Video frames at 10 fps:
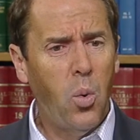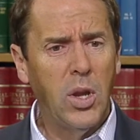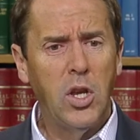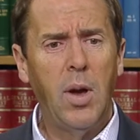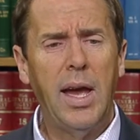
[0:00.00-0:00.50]

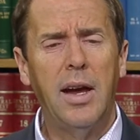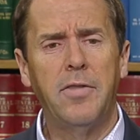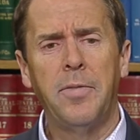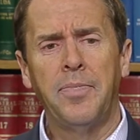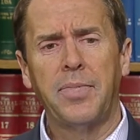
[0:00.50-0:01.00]
When you
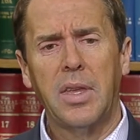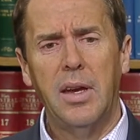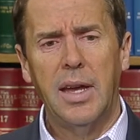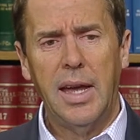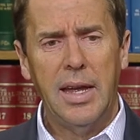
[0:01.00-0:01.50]
have
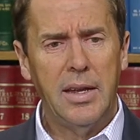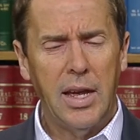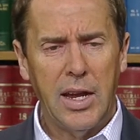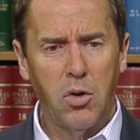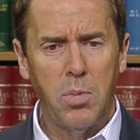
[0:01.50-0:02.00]

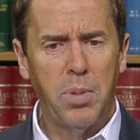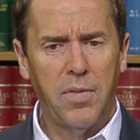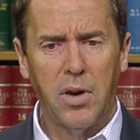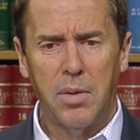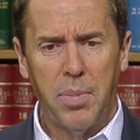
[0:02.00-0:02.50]
a group
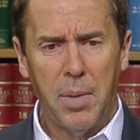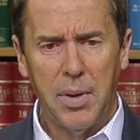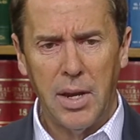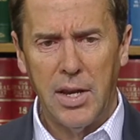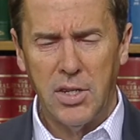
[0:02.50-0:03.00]
of our
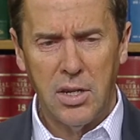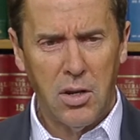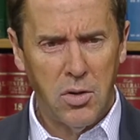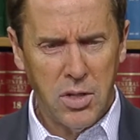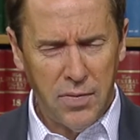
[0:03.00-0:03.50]
population,
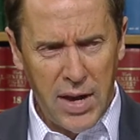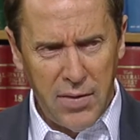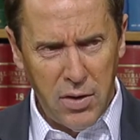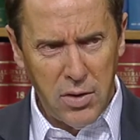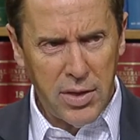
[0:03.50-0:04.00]
close to
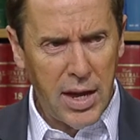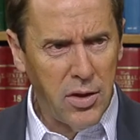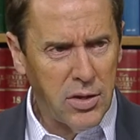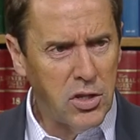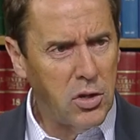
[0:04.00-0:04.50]

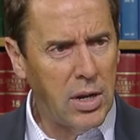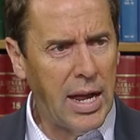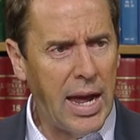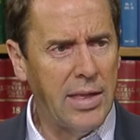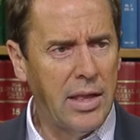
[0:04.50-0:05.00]
500,000
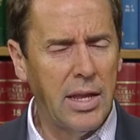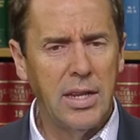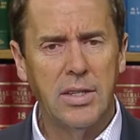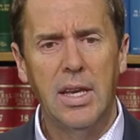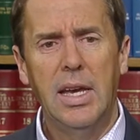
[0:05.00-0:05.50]
student
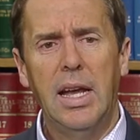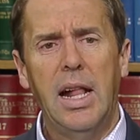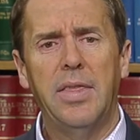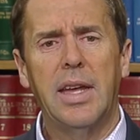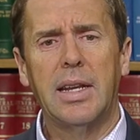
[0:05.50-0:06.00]
athletes,
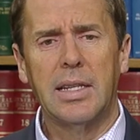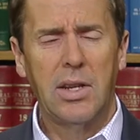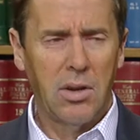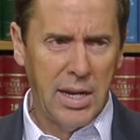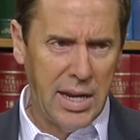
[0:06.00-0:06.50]
that
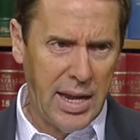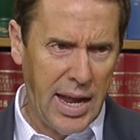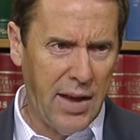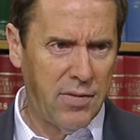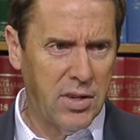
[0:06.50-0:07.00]
literally
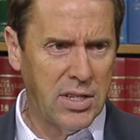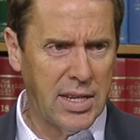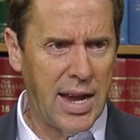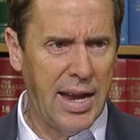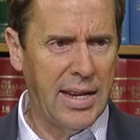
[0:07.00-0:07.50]
have to
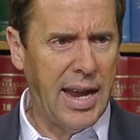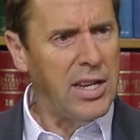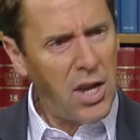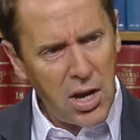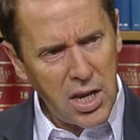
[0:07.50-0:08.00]
sign a
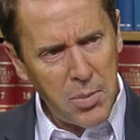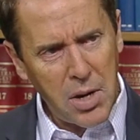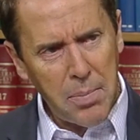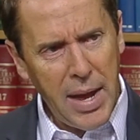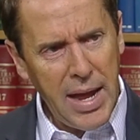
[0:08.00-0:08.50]

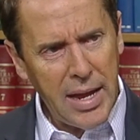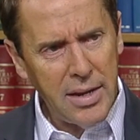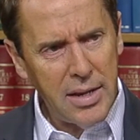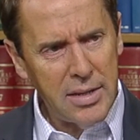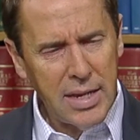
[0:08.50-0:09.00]
document, a
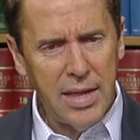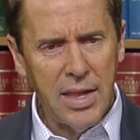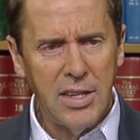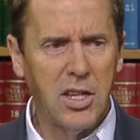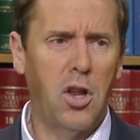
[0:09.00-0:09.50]
ban, saying
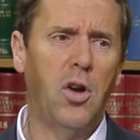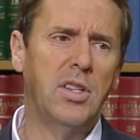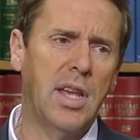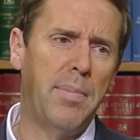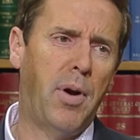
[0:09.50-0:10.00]
that as long
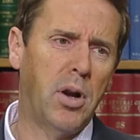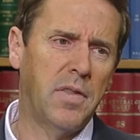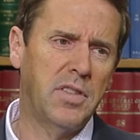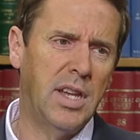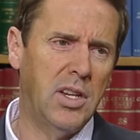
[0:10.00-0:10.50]
as I'm part
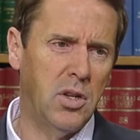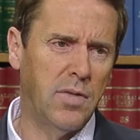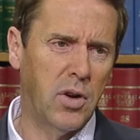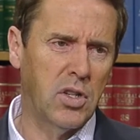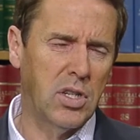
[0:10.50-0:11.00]
of said
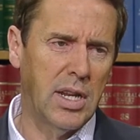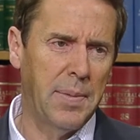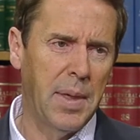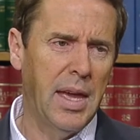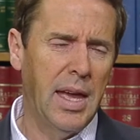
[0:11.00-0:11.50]

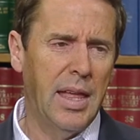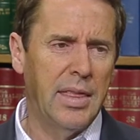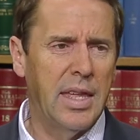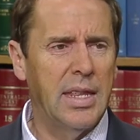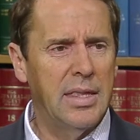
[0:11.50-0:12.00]
university,
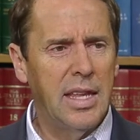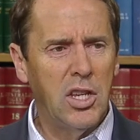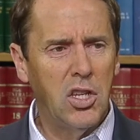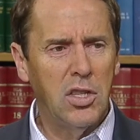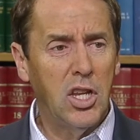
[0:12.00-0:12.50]

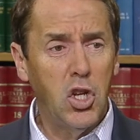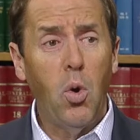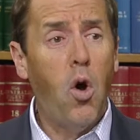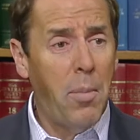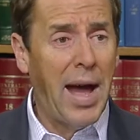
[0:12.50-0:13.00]
then
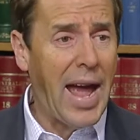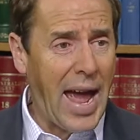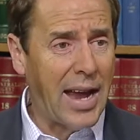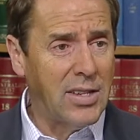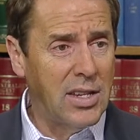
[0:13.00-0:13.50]
you own my
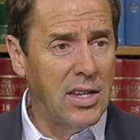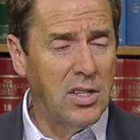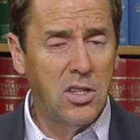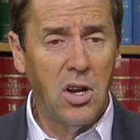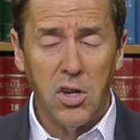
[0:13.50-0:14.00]

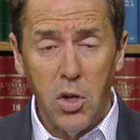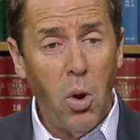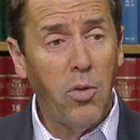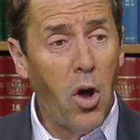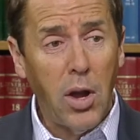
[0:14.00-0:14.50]
access, or you
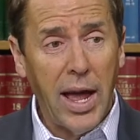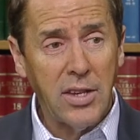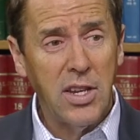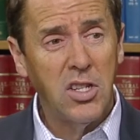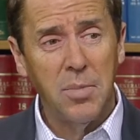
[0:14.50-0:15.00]
own all
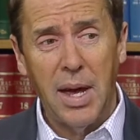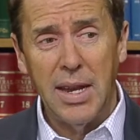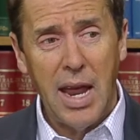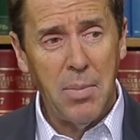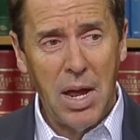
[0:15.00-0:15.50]
access to my
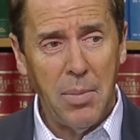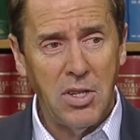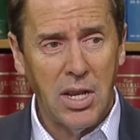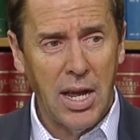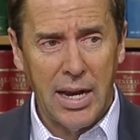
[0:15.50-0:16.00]
name,
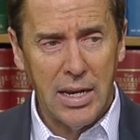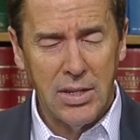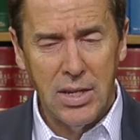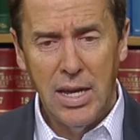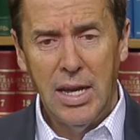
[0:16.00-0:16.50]
image, and
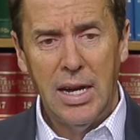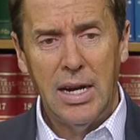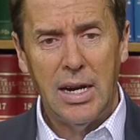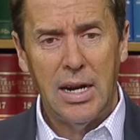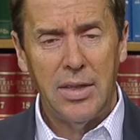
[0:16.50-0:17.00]
likeness.
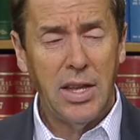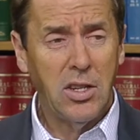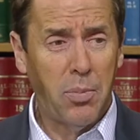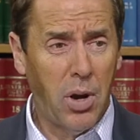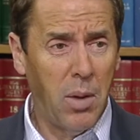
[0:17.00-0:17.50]
That's
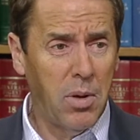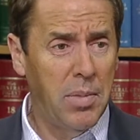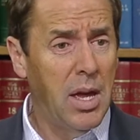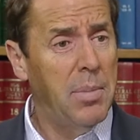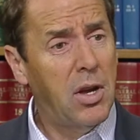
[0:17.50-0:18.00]
a
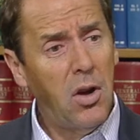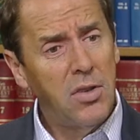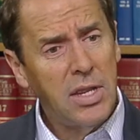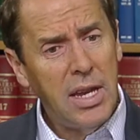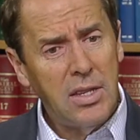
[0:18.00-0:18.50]
problem,
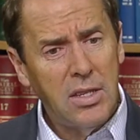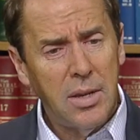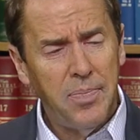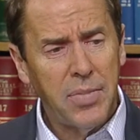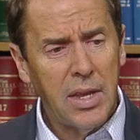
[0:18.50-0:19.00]
because it
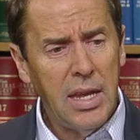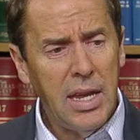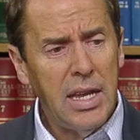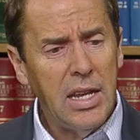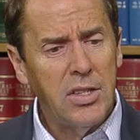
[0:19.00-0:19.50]

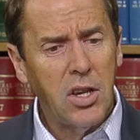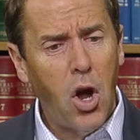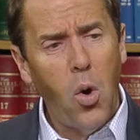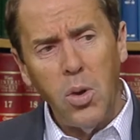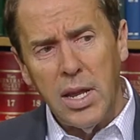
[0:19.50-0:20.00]
is
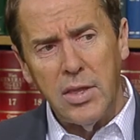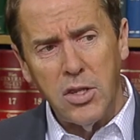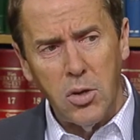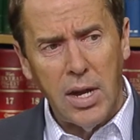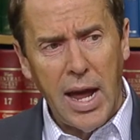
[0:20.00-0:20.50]
only the
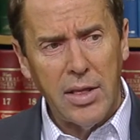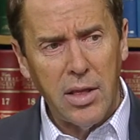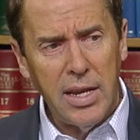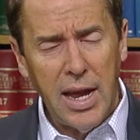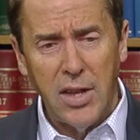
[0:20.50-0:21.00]
student
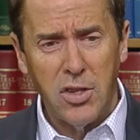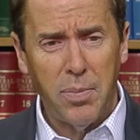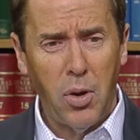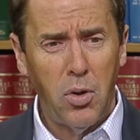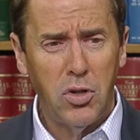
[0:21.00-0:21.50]
athlete, as
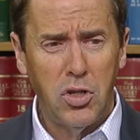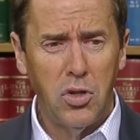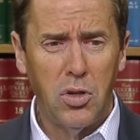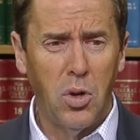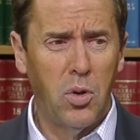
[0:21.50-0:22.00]
opposed
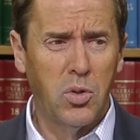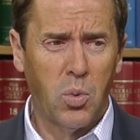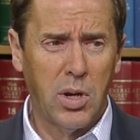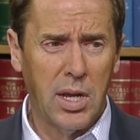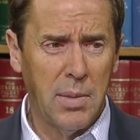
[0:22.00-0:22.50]
to those
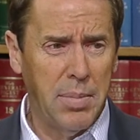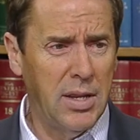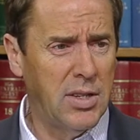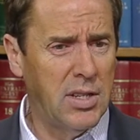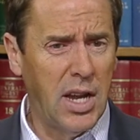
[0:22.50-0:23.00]
working in
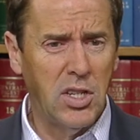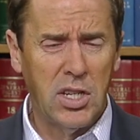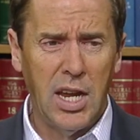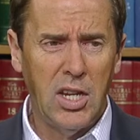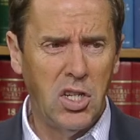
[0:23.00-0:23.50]
business,
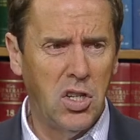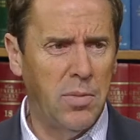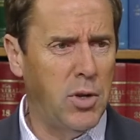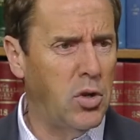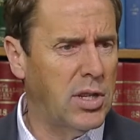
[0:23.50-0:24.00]

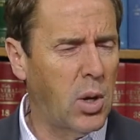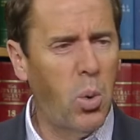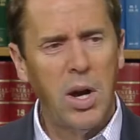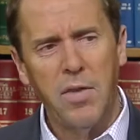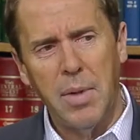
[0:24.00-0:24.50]
education, music,
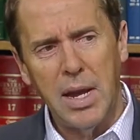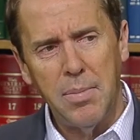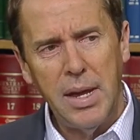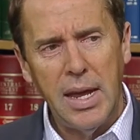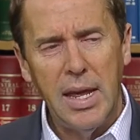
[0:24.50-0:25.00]
whatever it
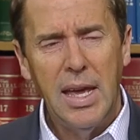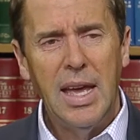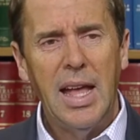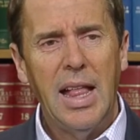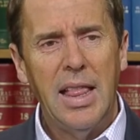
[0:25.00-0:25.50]
might be,
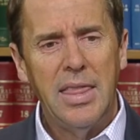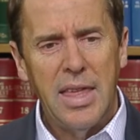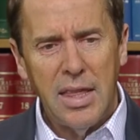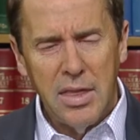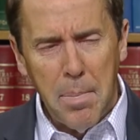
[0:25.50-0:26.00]

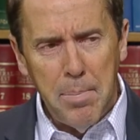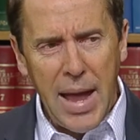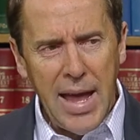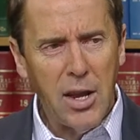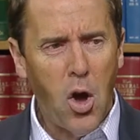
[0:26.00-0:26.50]
that the
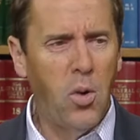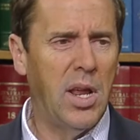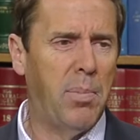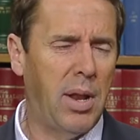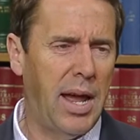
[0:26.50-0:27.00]
ban
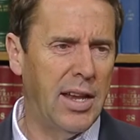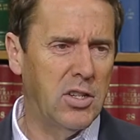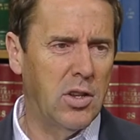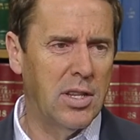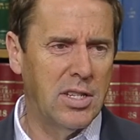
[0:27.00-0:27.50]
only applies
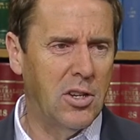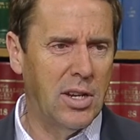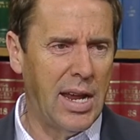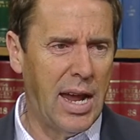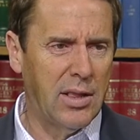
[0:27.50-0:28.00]
to the
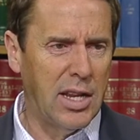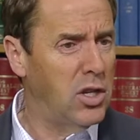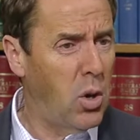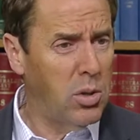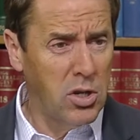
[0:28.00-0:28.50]
student athlete.
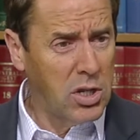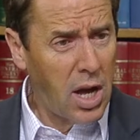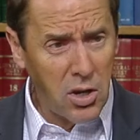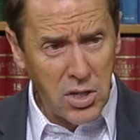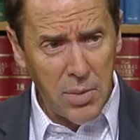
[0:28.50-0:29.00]
No other
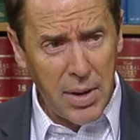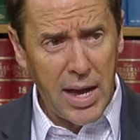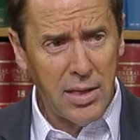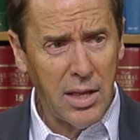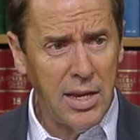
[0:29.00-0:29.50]
scholarship
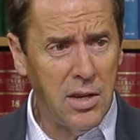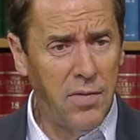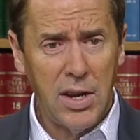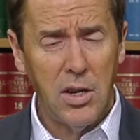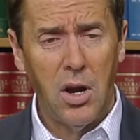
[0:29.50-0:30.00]
athlete, and in
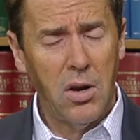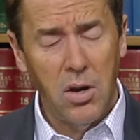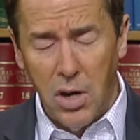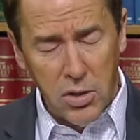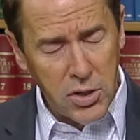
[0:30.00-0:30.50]
fact,
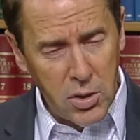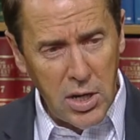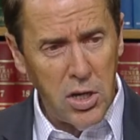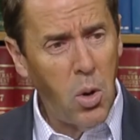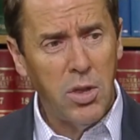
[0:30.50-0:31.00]
our
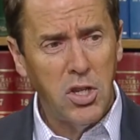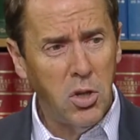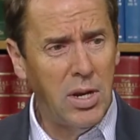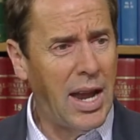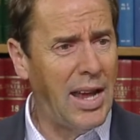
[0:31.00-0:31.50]
student, no other
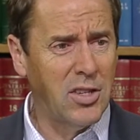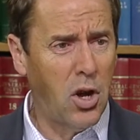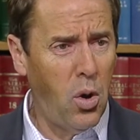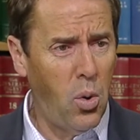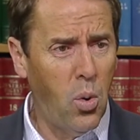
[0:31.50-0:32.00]
student as a
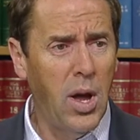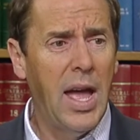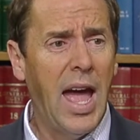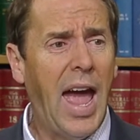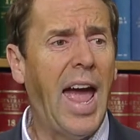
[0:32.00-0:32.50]
whole
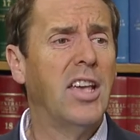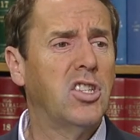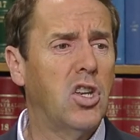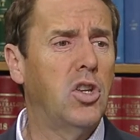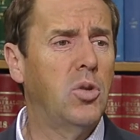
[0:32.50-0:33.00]

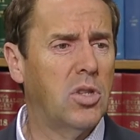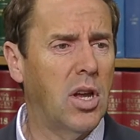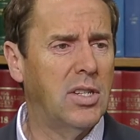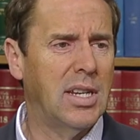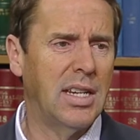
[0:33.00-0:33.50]
has to do such.